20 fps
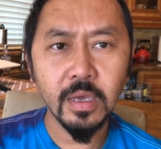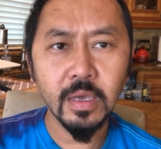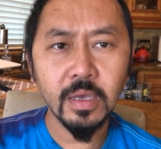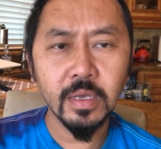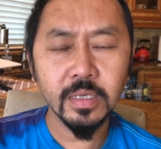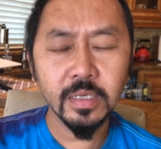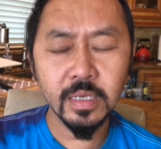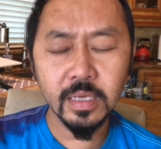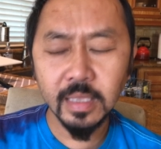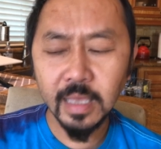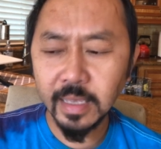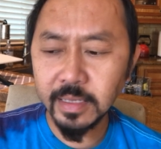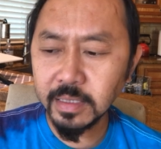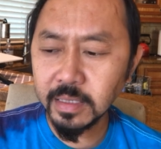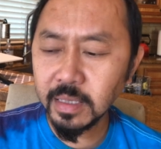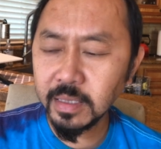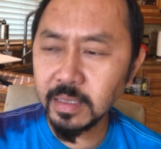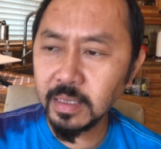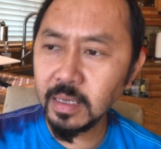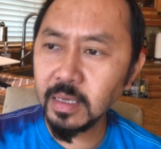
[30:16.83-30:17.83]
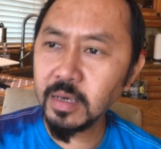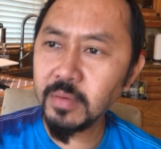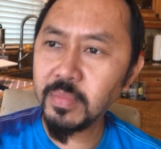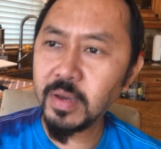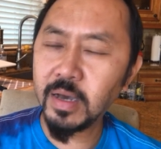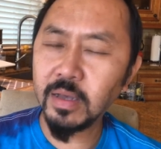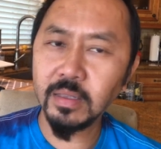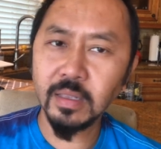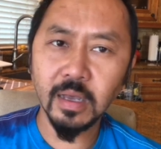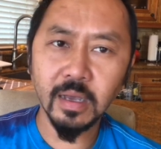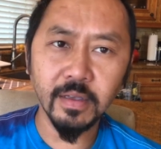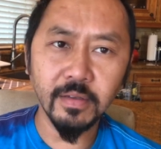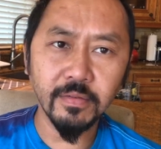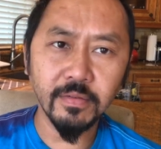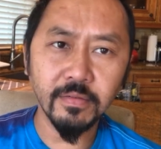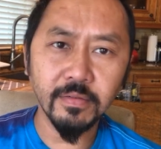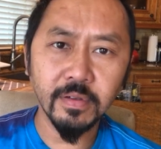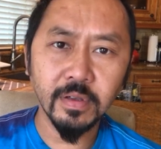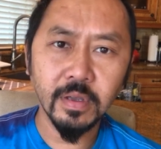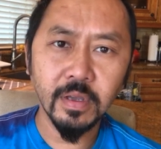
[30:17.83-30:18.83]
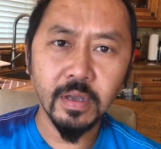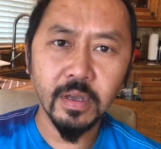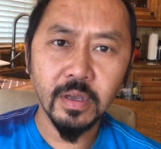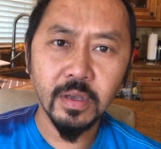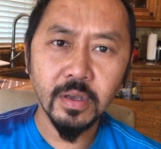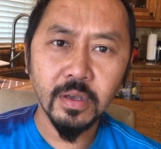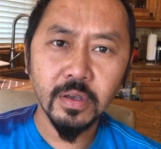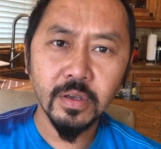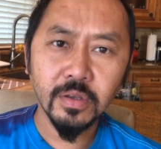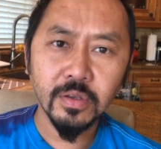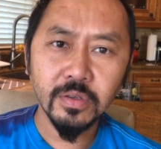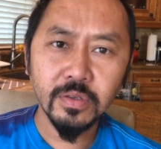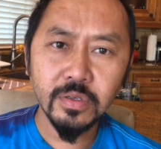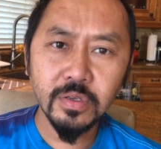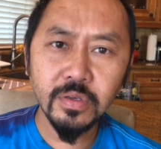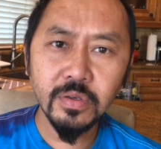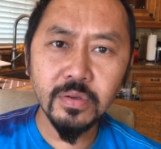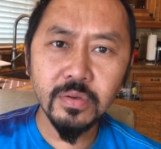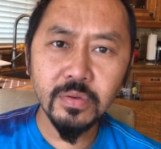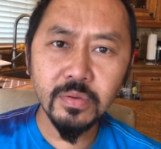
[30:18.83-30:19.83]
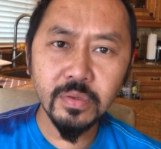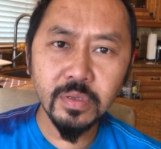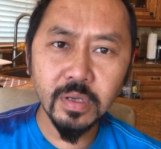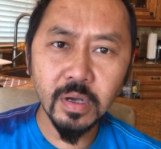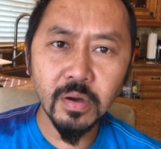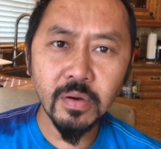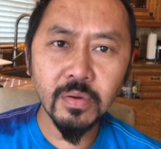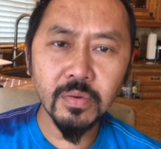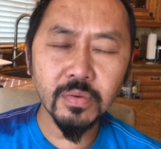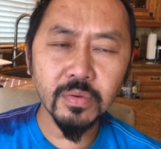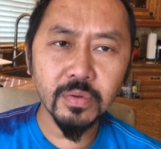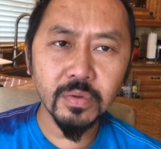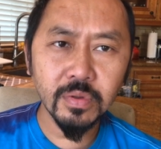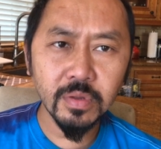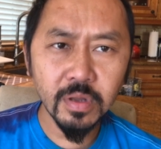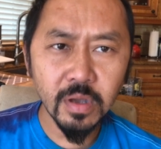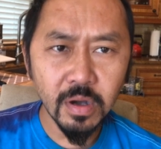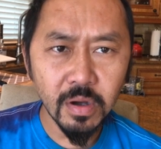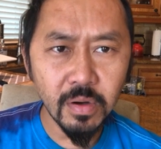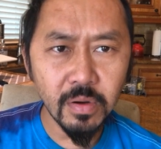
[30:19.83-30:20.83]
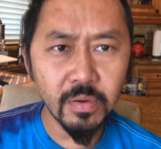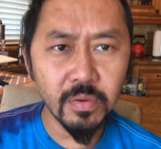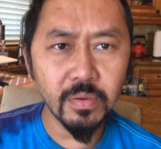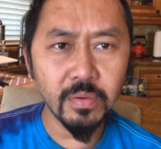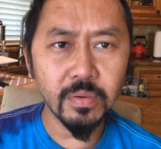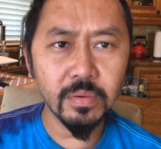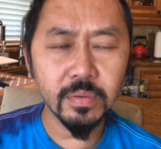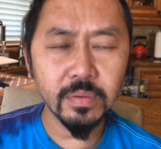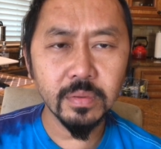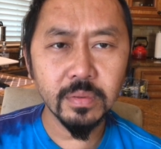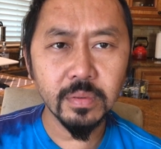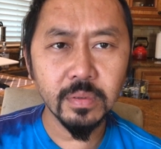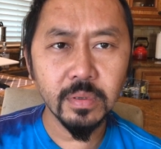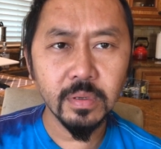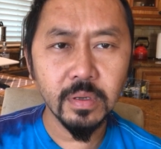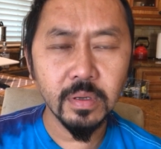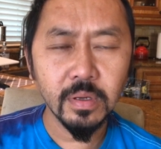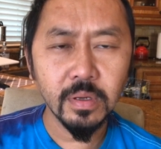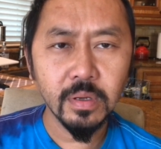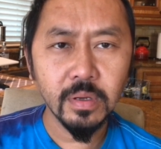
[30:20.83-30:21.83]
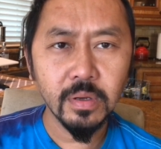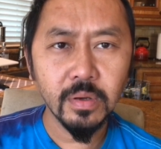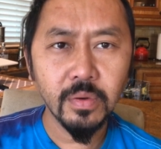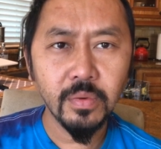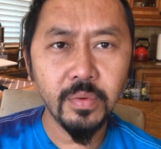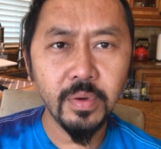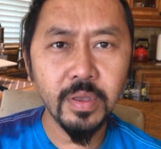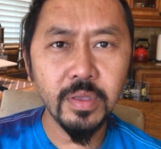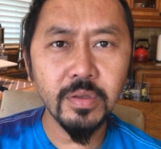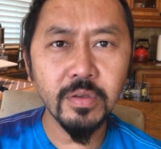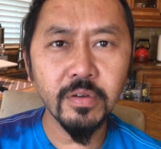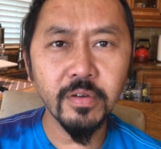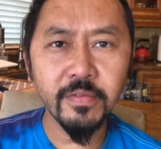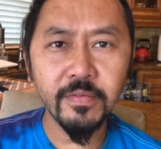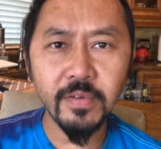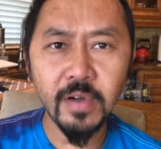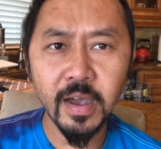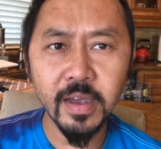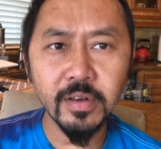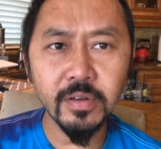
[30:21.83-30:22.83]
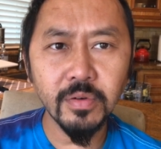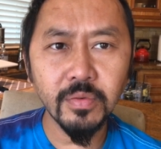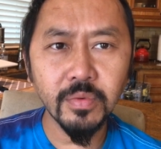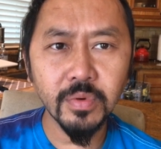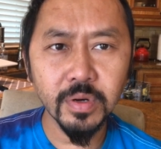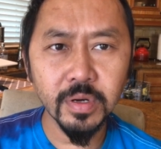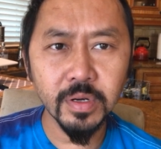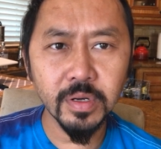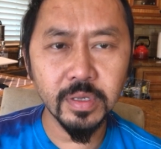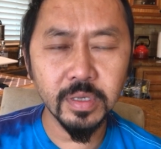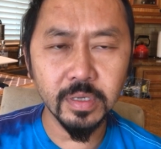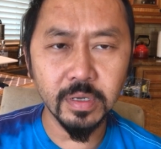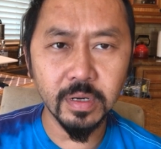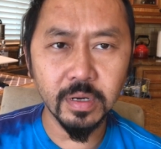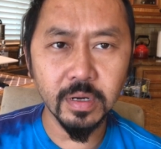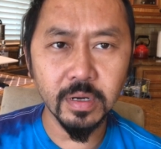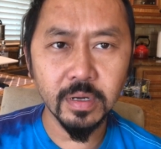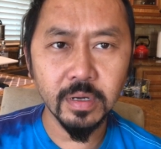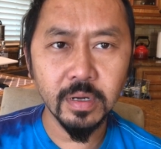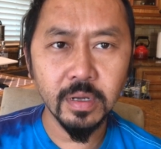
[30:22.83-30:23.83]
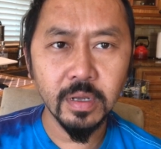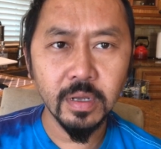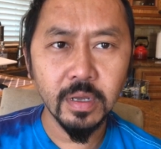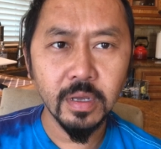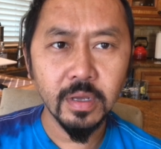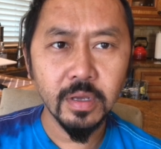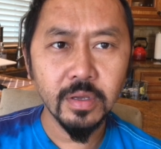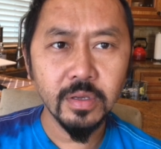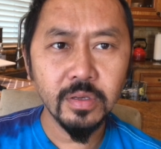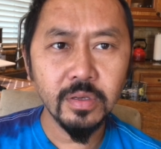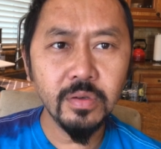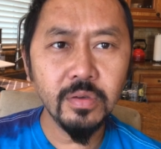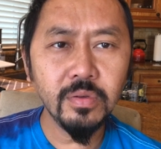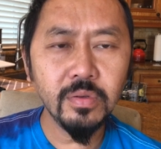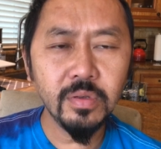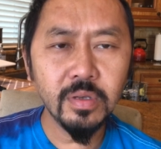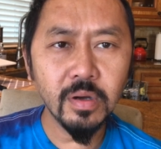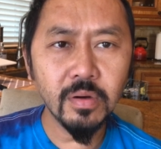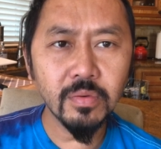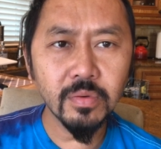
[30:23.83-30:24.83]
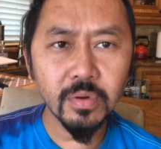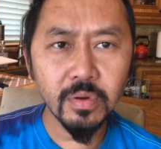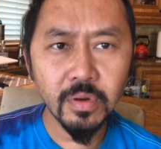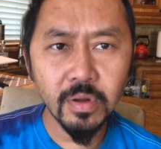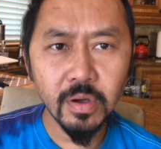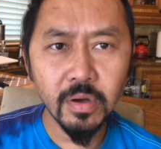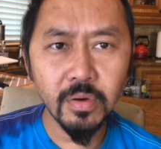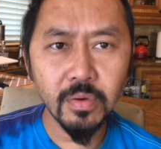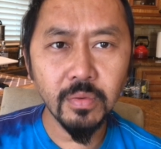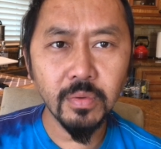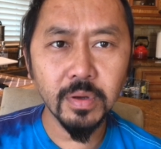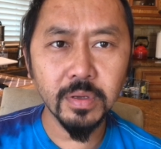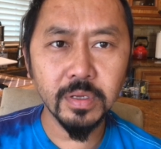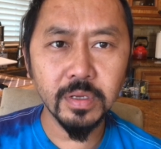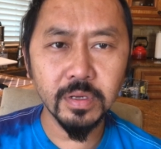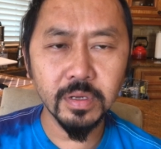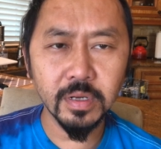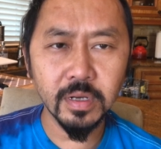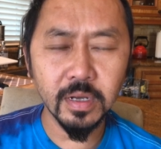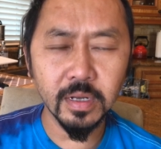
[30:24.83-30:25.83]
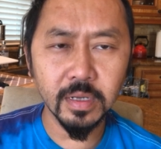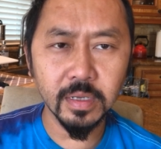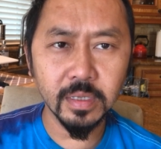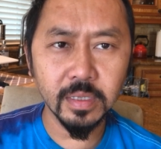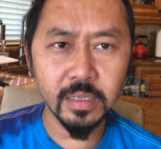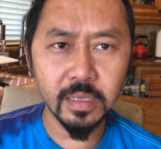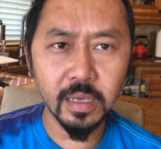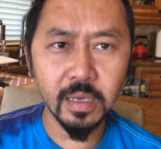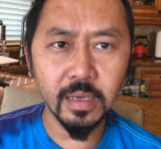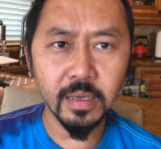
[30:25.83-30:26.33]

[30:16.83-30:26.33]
See, that's the thing about life. You don't know when your final words are. You don't know what you're gonna say.